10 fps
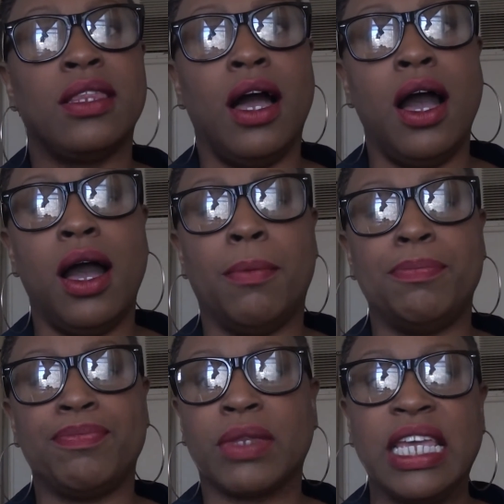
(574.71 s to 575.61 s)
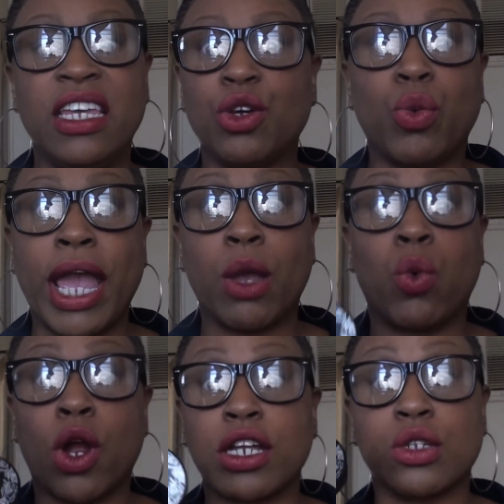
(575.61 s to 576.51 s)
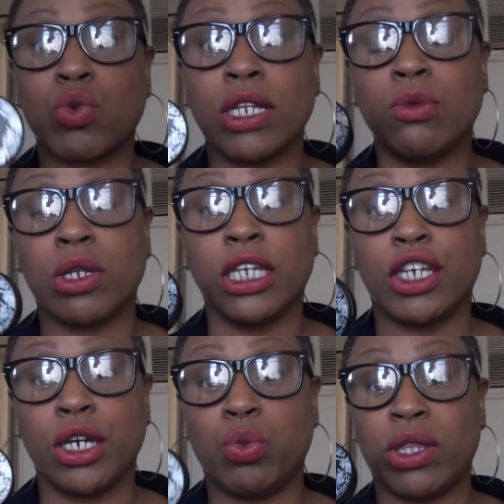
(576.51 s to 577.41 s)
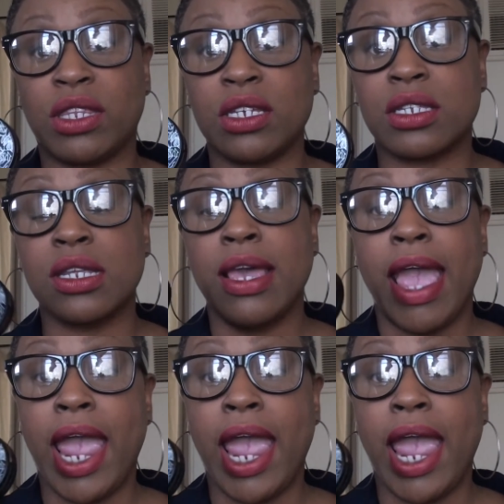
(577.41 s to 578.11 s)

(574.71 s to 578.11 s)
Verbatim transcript: Um, either way works really, really good with this.